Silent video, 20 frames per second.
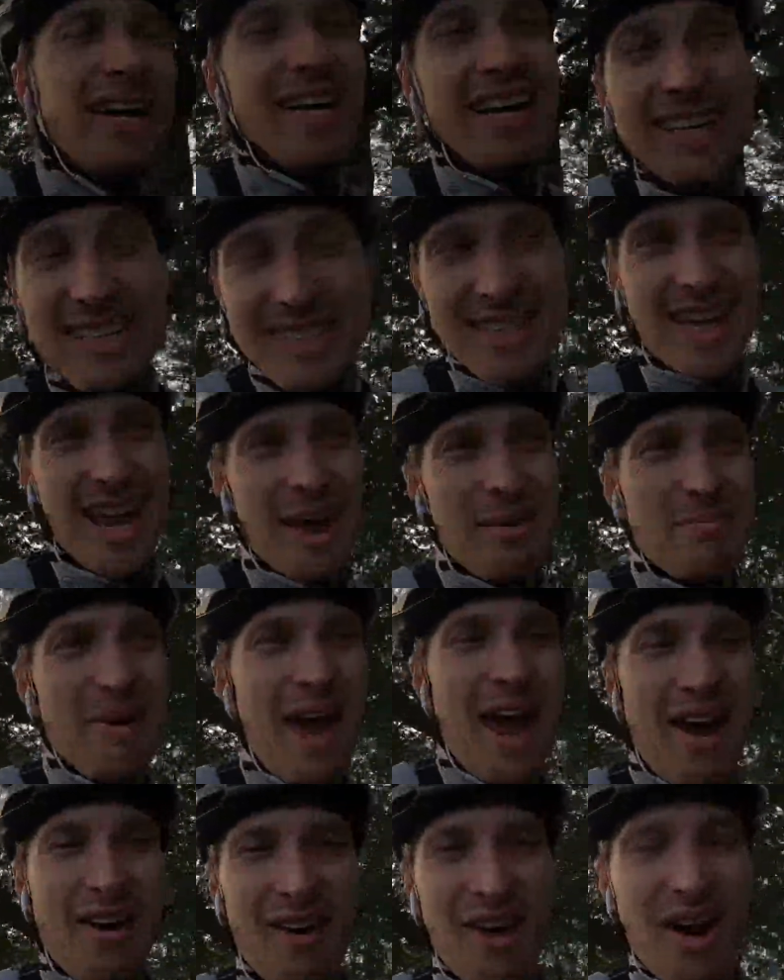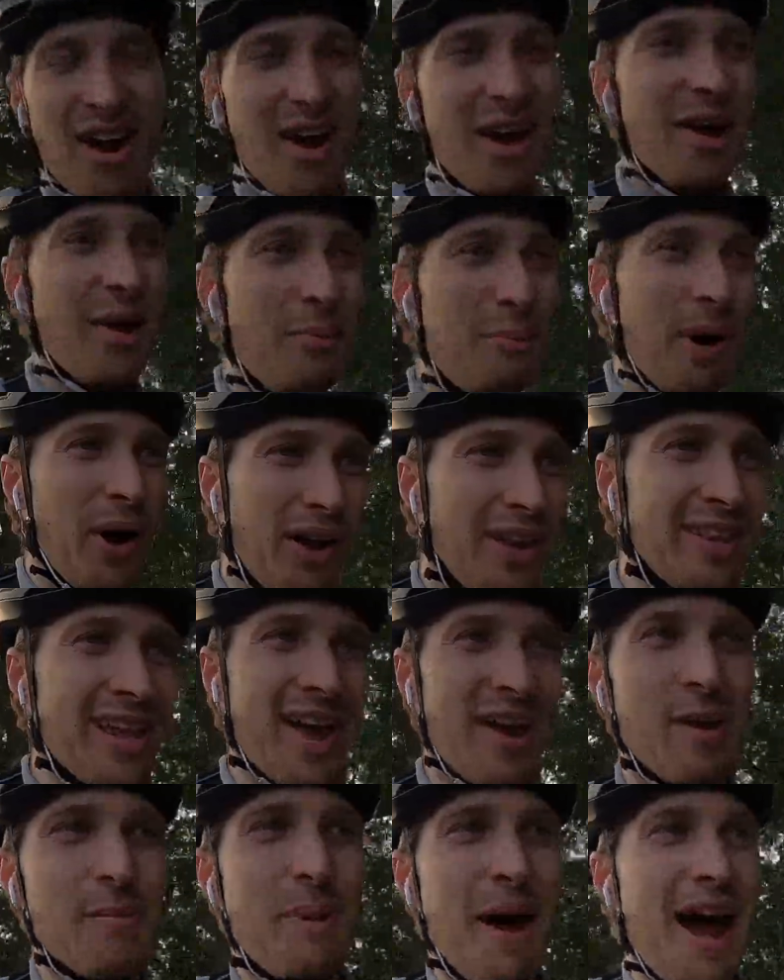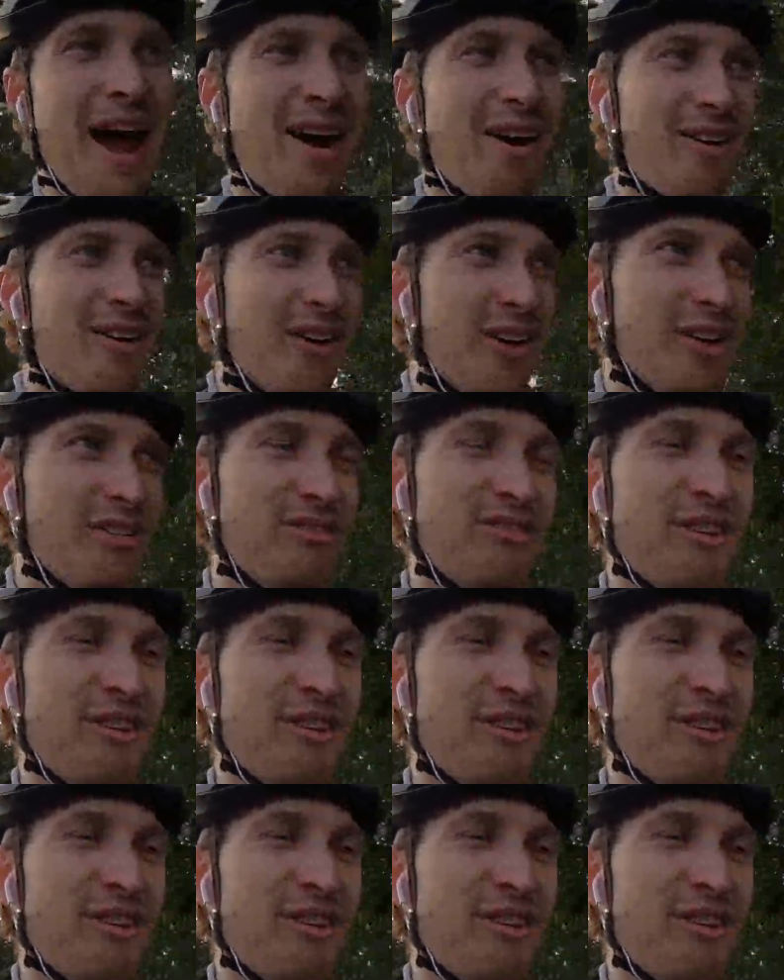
need to get better at putting down the power on the